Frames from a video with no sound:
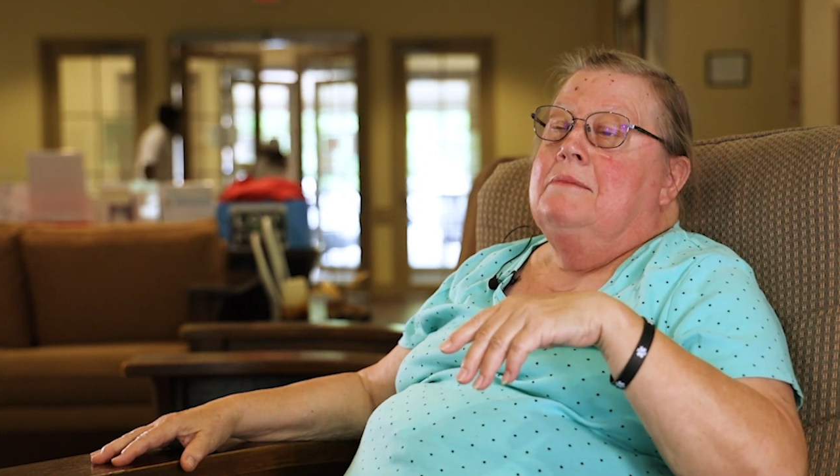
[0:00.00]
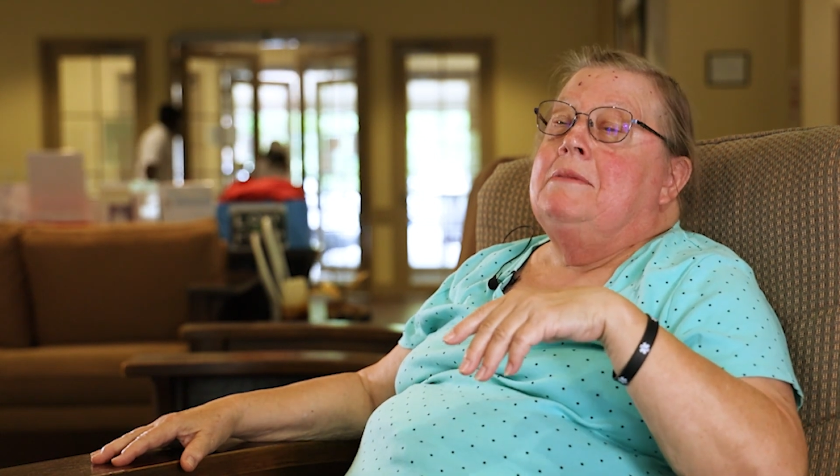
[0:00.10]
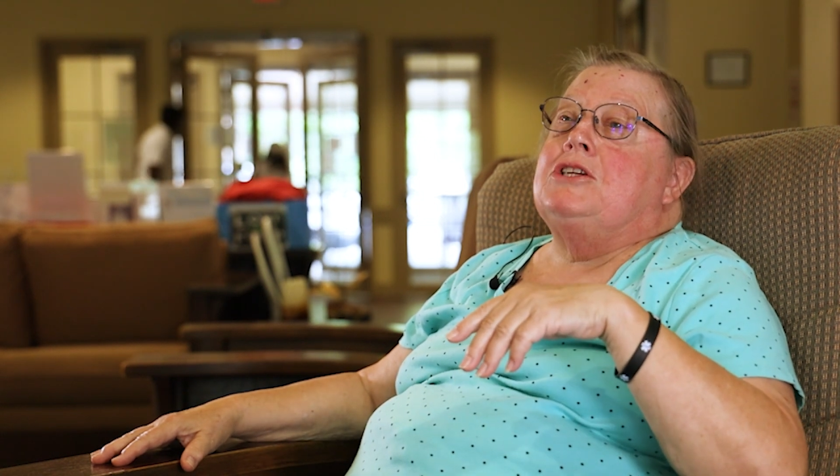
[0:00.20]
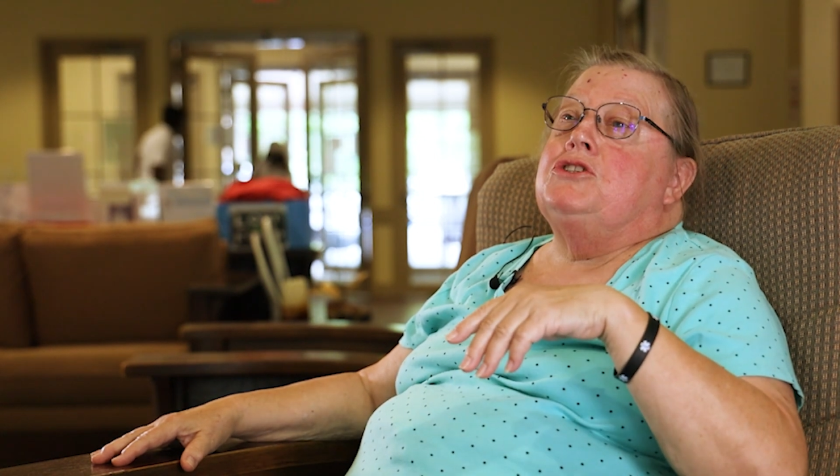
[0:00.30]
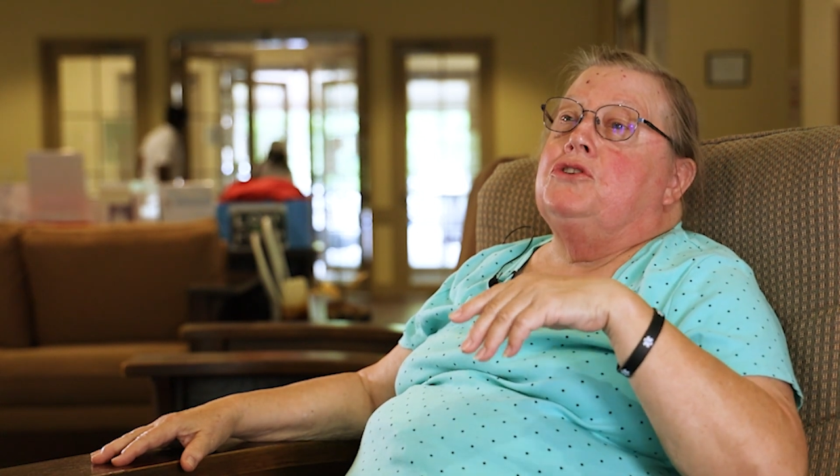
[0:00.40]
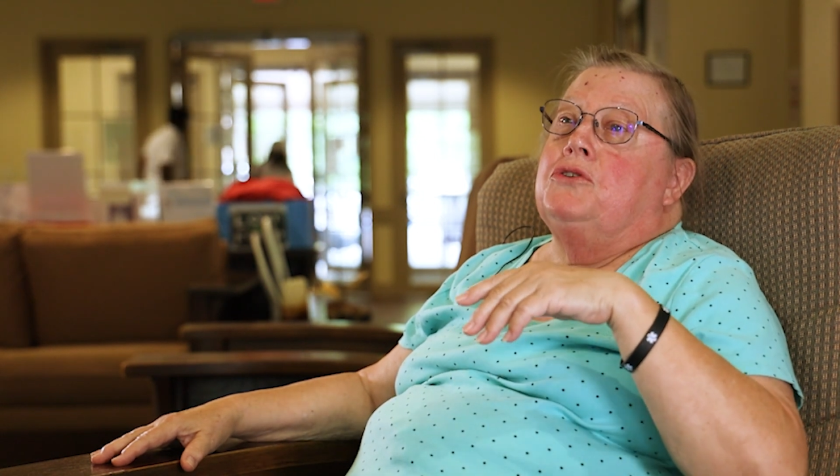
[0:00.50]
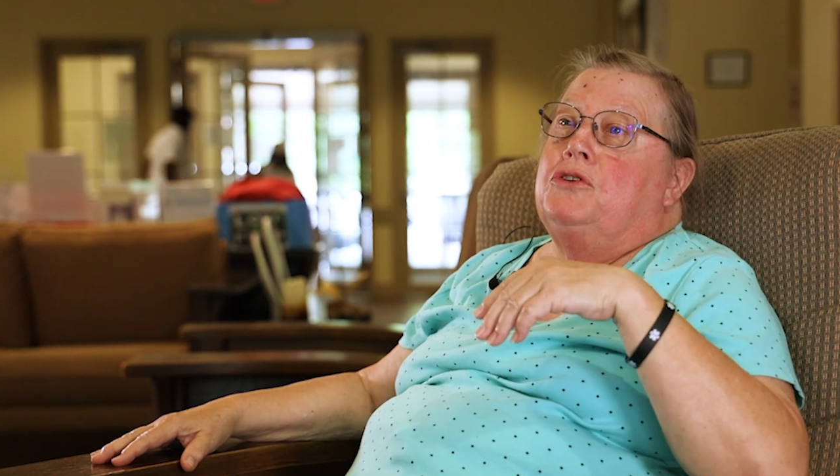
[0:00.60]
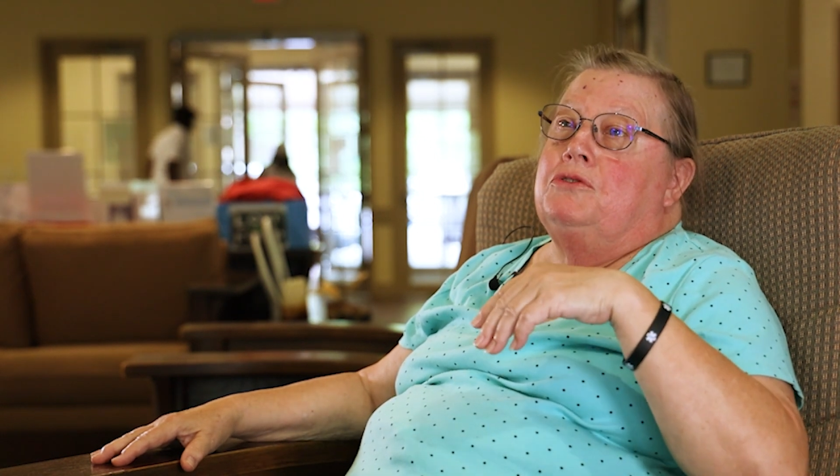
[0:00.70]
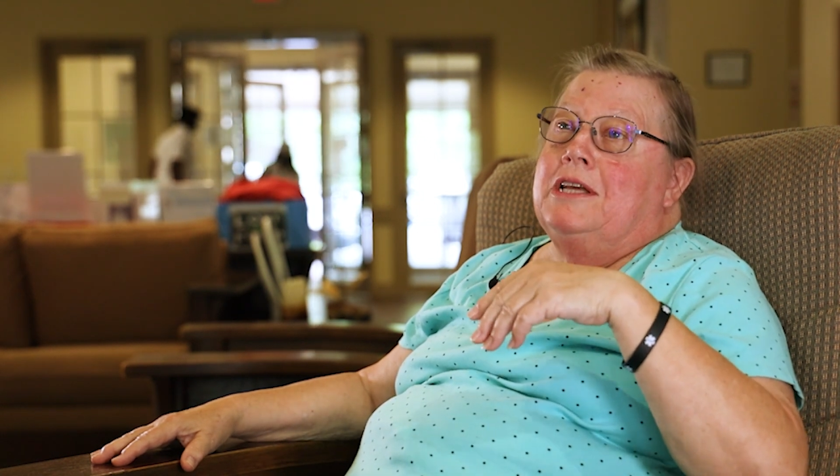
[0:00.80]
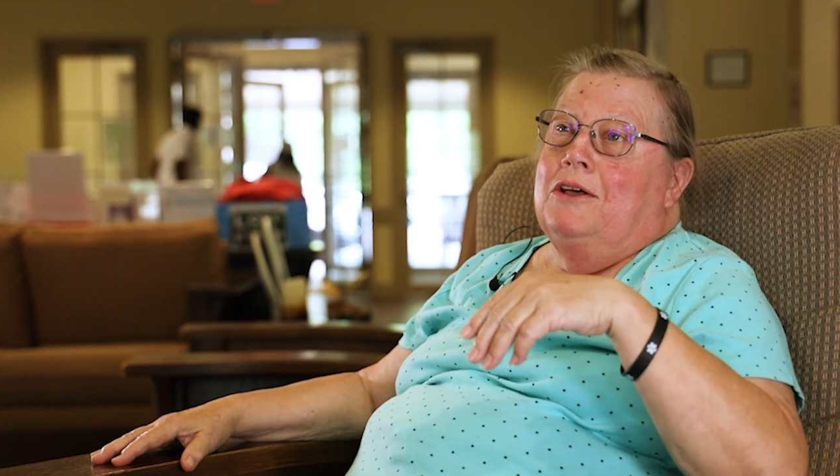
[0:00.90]
make sure
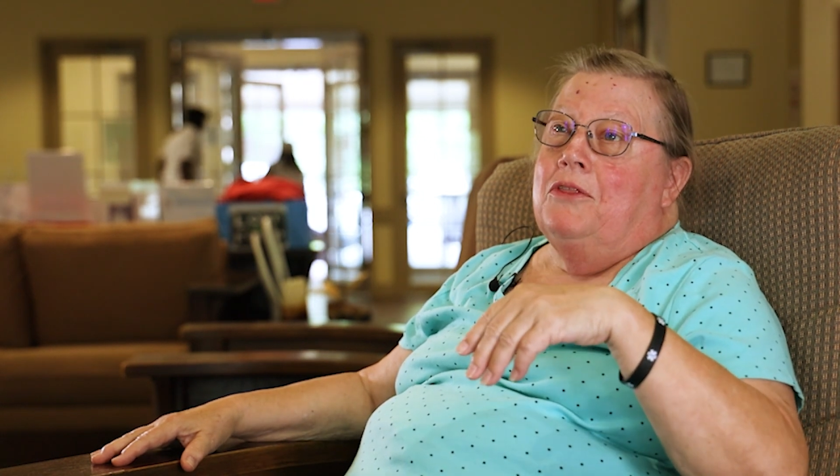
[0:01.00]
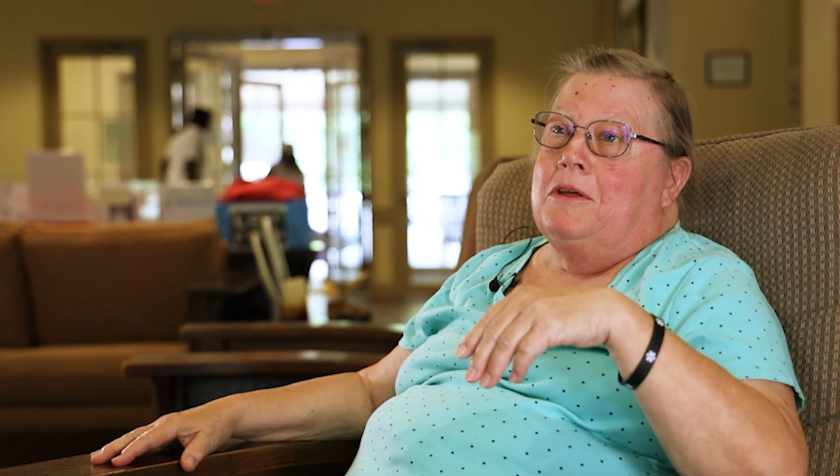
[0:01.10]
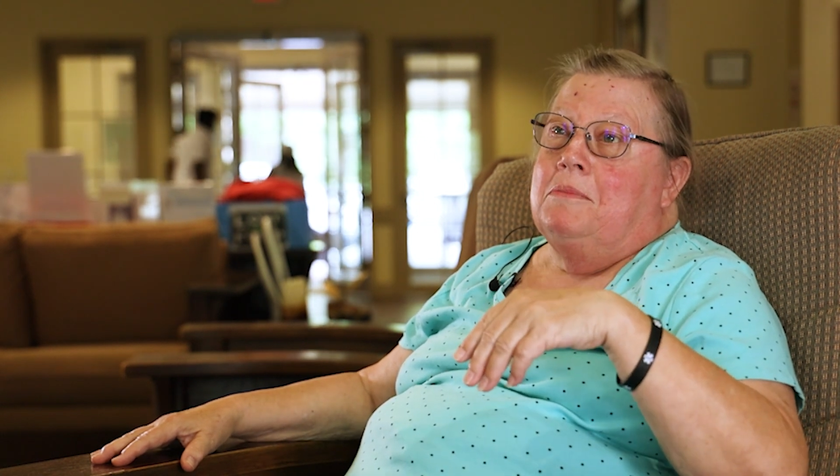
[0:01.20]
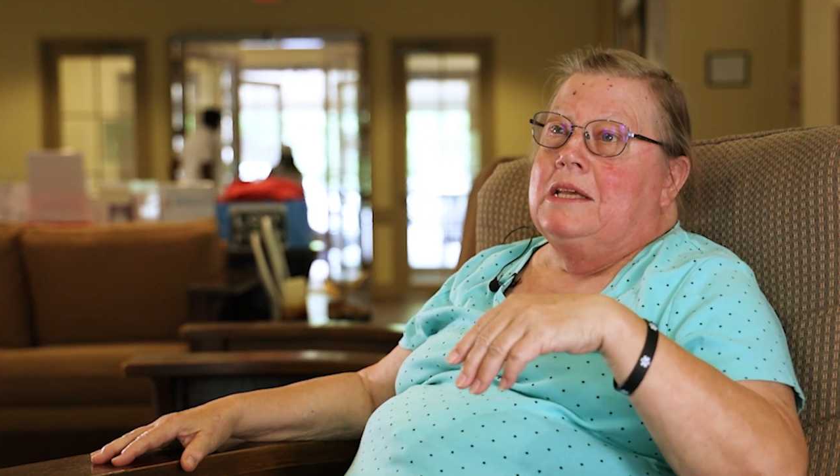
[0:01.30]
you tell them,